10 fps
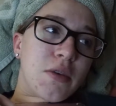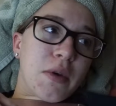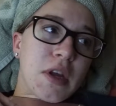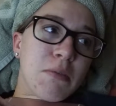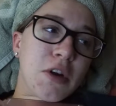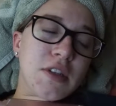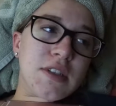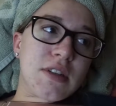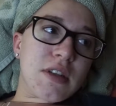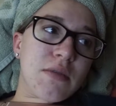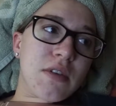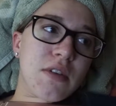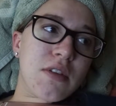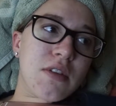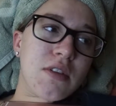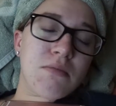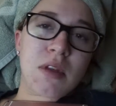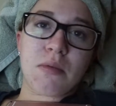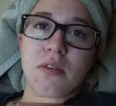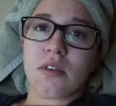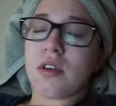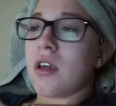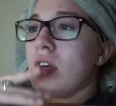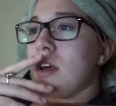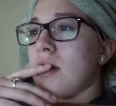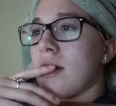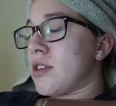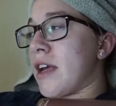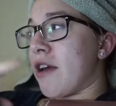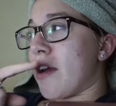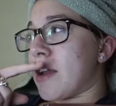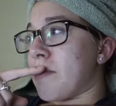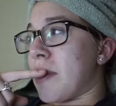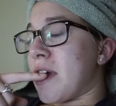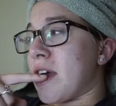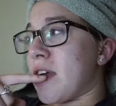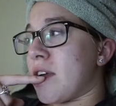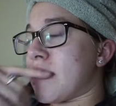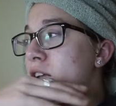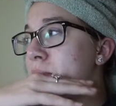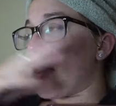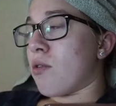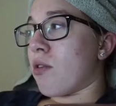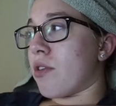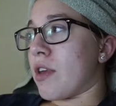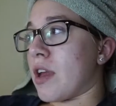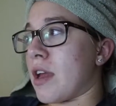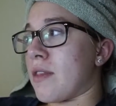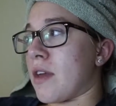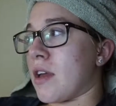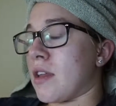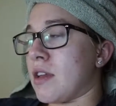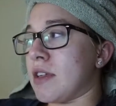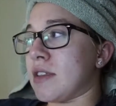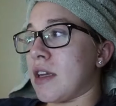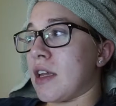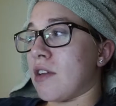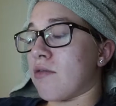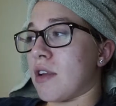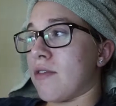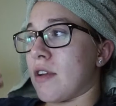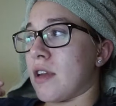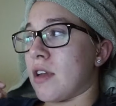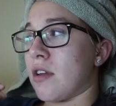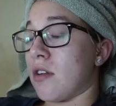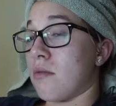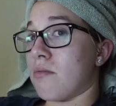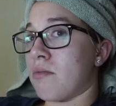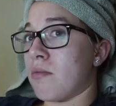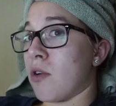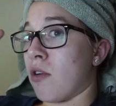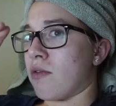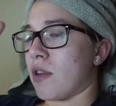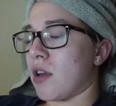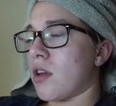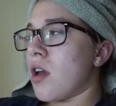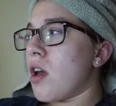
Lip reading: You're working personally with people. Yeah. Tyler paid the whole thing, and then he's getting refunded, hopefully.